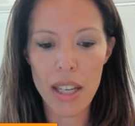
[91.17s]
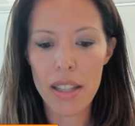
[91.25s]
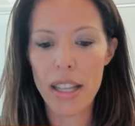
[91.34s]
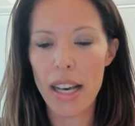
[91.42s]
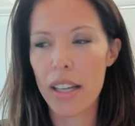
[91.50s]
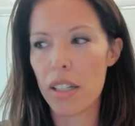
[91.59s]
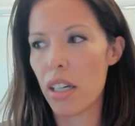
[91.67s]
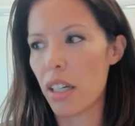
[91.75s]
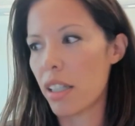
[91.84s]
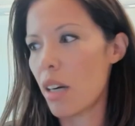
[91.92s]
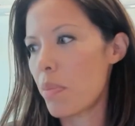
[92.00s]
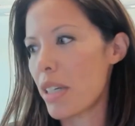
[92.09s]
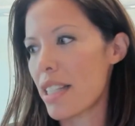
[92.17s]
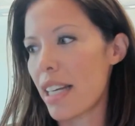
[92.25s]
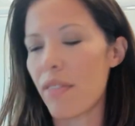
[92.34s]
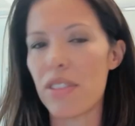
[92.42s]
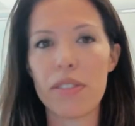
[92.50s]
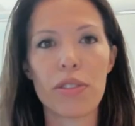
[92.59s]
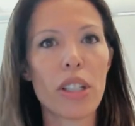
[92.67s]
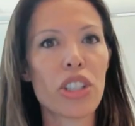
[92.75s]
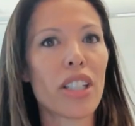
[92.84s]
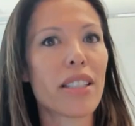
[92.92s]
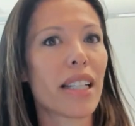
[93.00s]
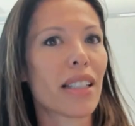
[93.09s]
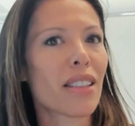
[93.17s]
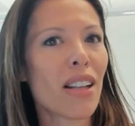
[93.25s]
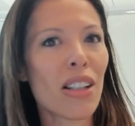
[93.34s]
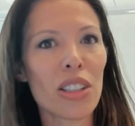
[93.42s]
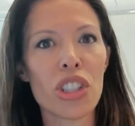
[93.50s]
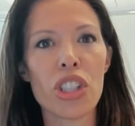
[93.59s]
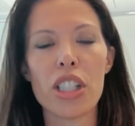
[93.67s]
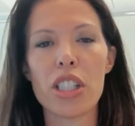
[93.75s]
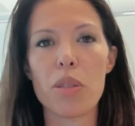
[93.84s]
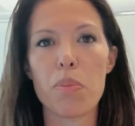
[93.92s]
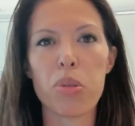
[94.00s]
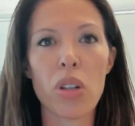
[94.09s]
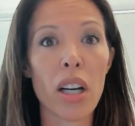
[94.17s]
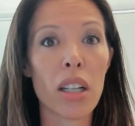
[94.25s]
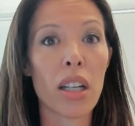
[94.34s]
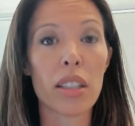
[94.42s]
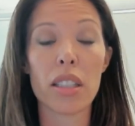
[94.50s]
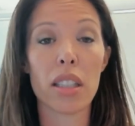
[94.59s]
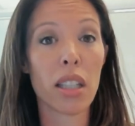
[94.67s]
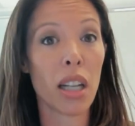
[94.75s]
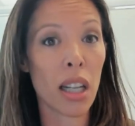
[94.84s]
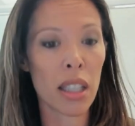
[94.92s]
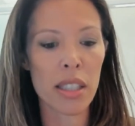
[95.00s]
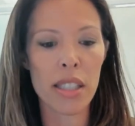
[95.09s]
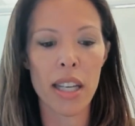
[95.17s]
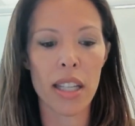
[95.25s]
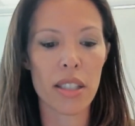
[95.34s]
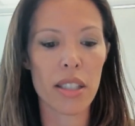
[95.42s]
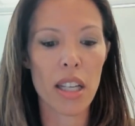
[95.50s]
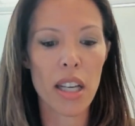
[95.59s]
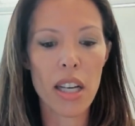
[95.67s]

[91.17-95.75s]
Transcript: that uh, companies that have differentiated technologies, product, content,